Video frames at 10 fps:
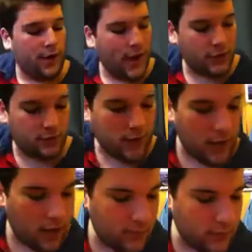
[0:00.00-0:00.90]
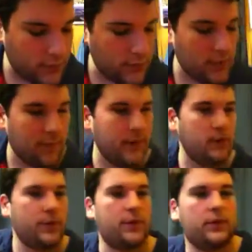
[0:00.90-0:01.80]
the actual combos and stuff I do
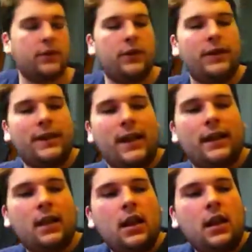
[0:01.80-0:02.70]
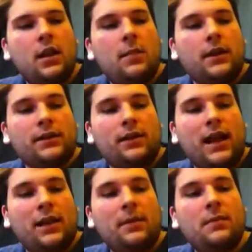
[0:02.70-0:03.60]
with the Naturia deck, because a
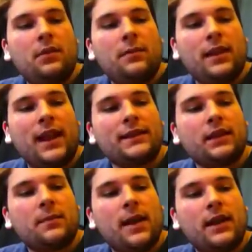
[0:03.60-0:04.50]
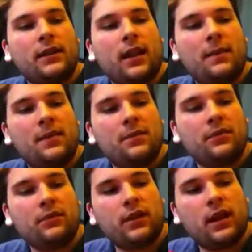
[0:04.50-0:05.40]
lot of people have been asking about it. A lot of
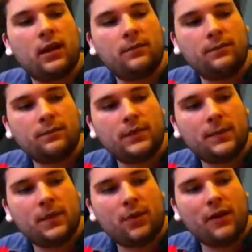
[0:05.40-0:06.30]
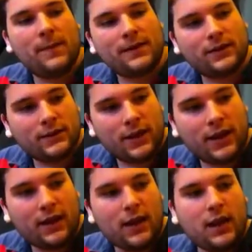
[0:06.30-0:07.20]
people send me private message
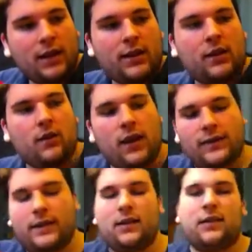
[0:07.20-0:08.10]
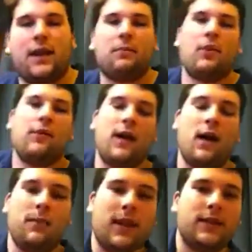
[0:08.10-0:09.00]
saying, you know, I see the deck
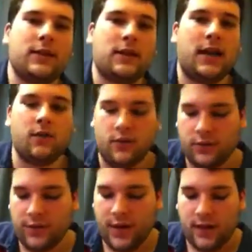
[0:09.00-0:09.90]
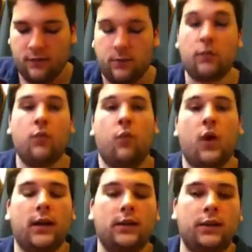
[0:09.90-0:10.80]
profile, but I don't understand
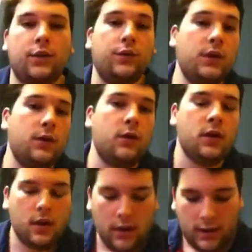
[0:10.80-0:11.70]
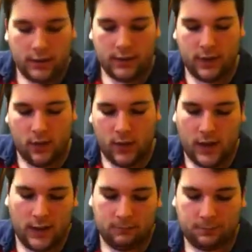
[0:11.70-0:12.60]
what you do.
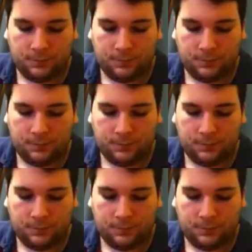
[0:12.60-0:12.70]
So